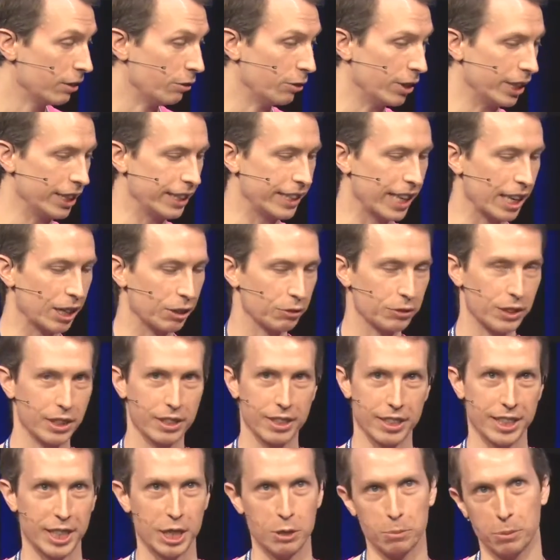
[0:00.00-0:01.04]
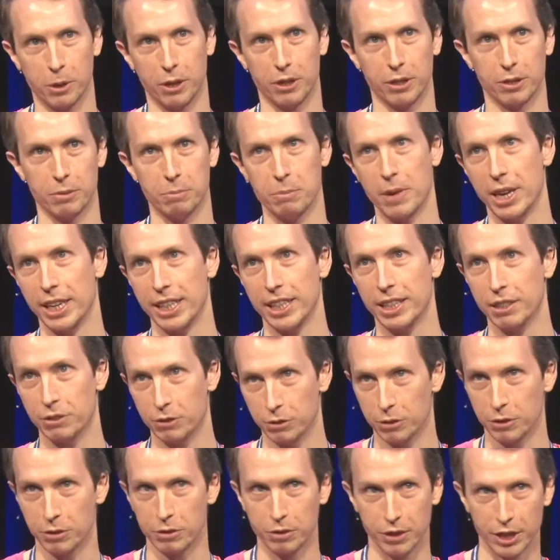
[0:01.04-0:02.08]
really delved into deep on many
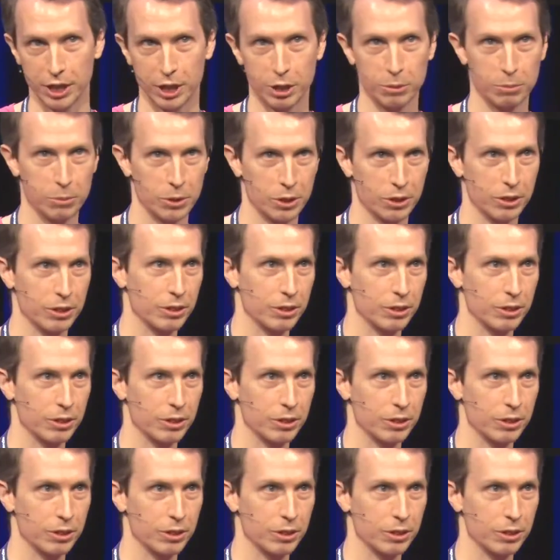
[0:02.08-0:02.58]
different films